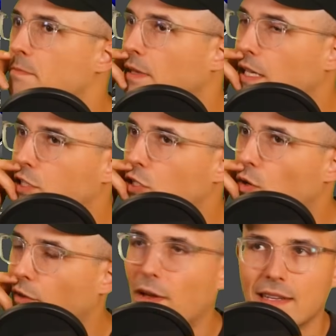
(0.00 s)
gets you
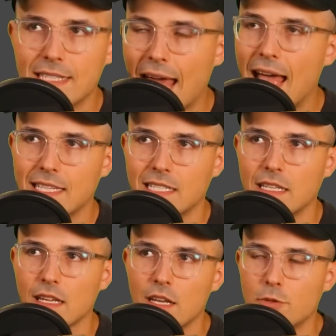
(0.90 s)
a
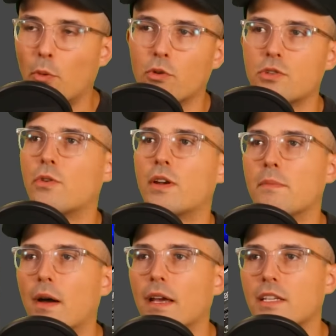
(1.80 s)
fantastic sport touring
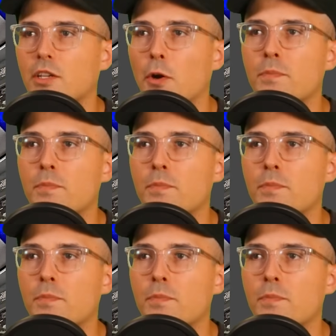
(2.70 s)
bike. So